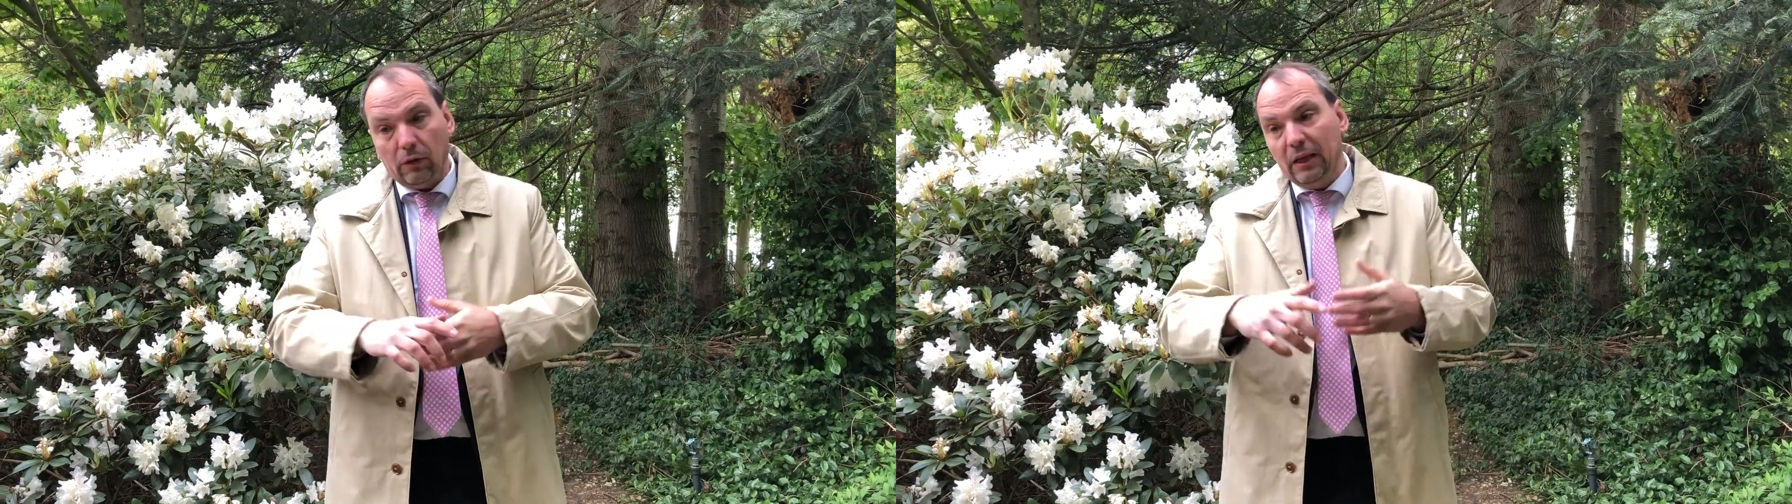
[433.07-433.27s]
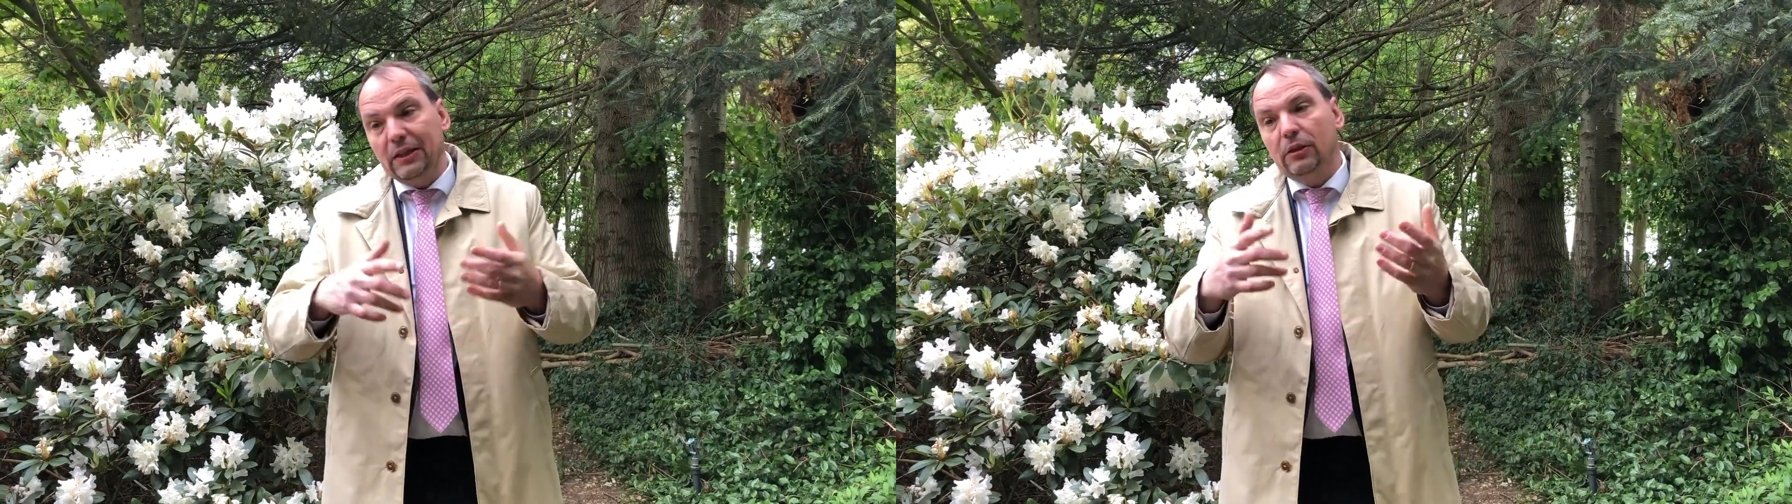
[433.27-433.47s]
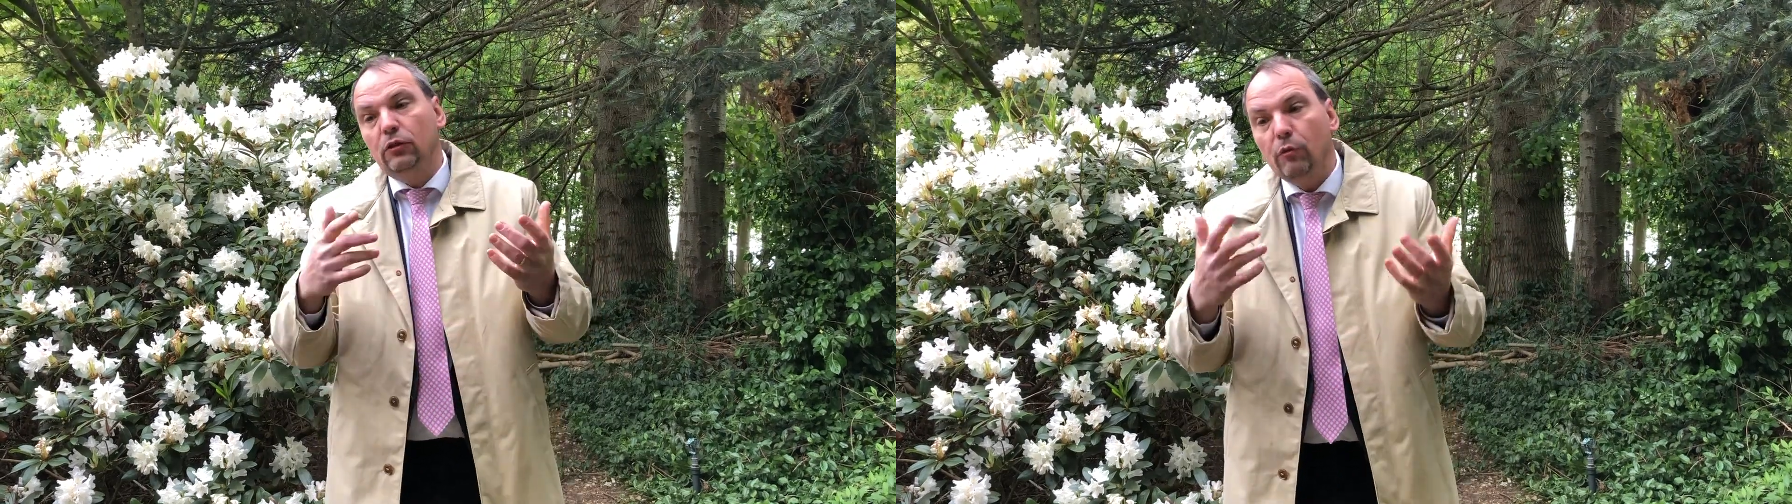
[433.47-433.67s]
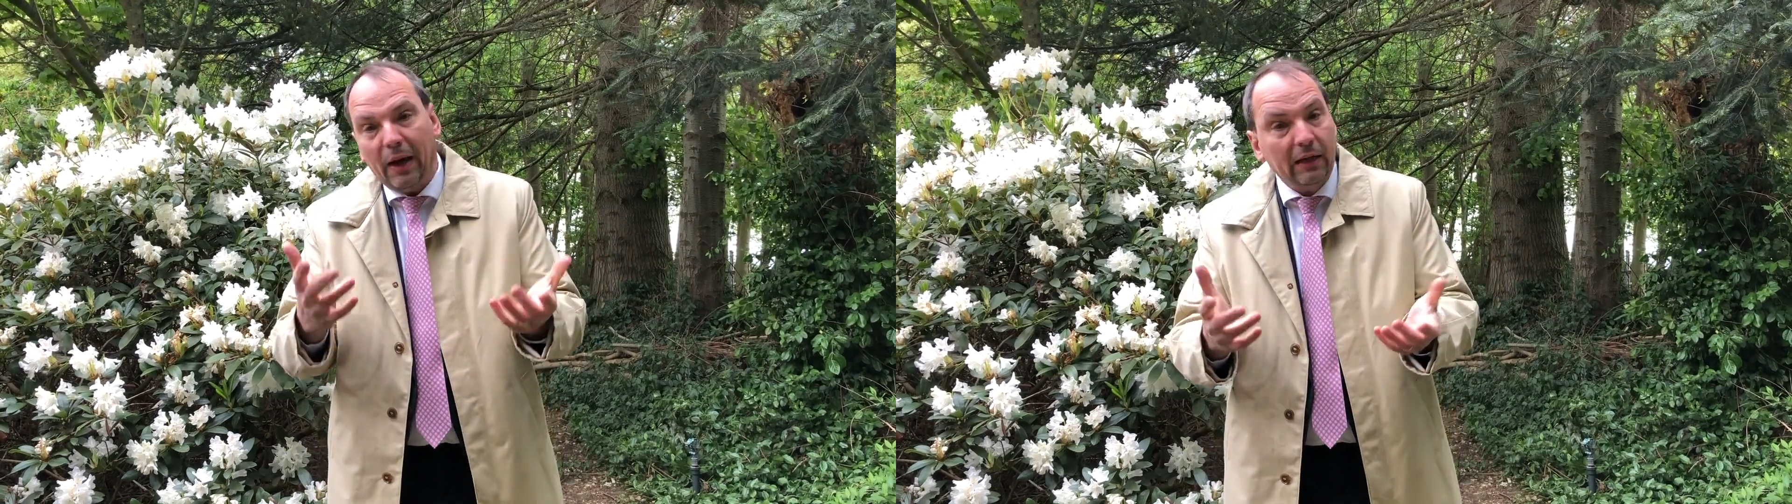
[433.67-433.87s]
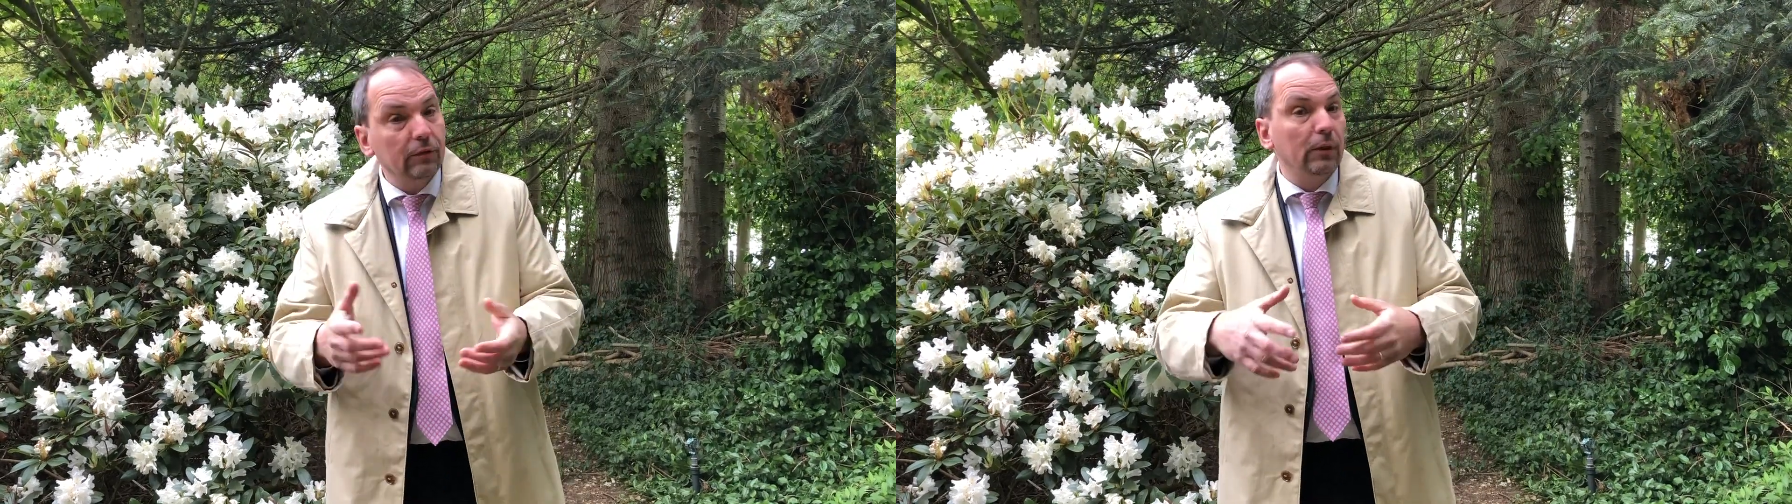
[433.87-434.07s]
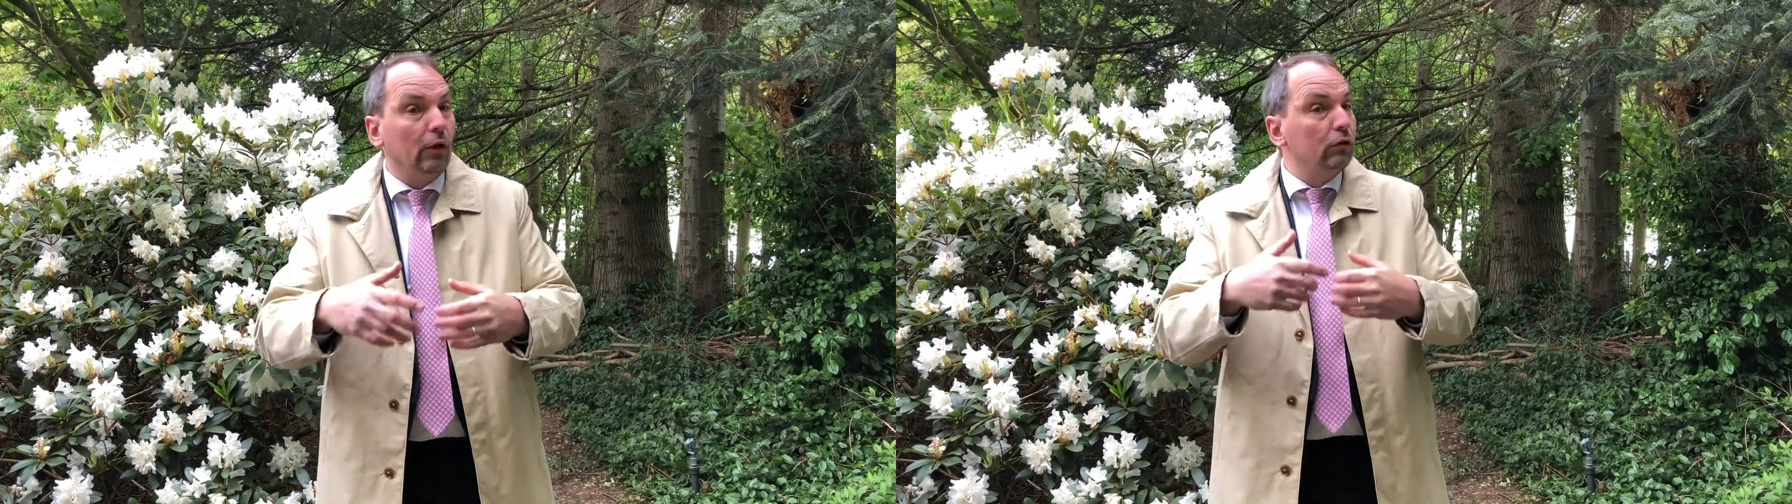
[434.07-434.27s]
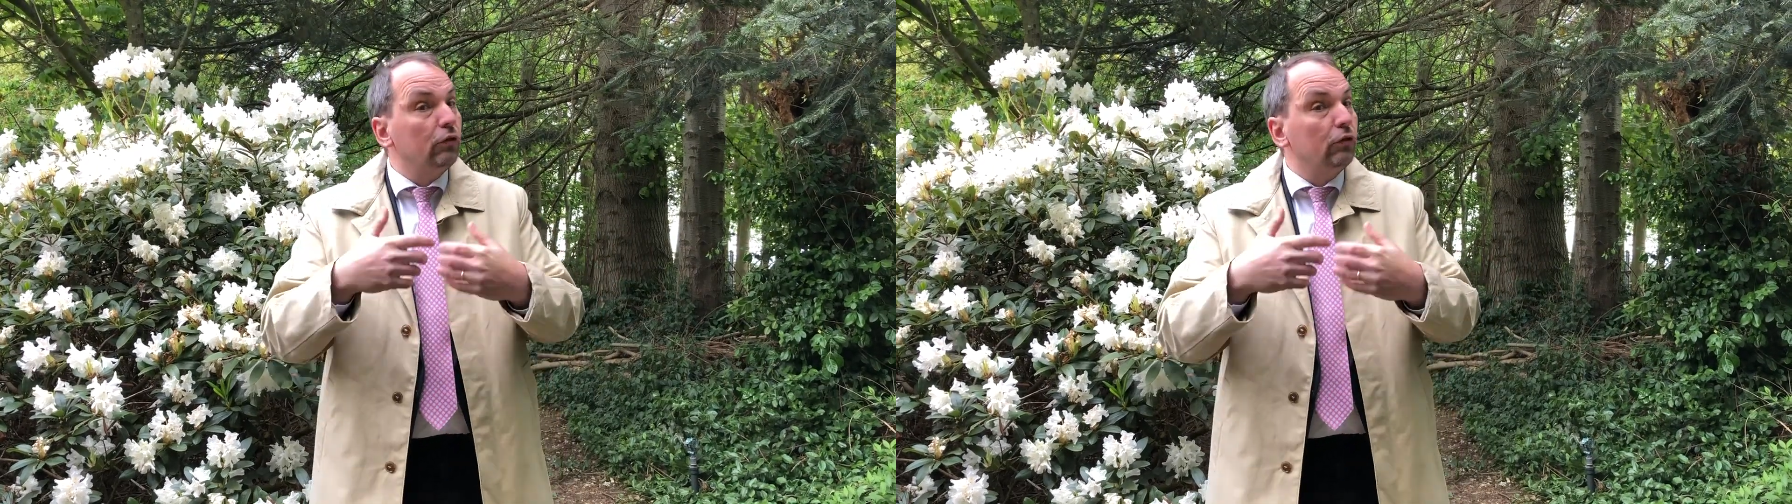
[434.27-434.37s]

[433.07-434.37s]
easily to manage, because the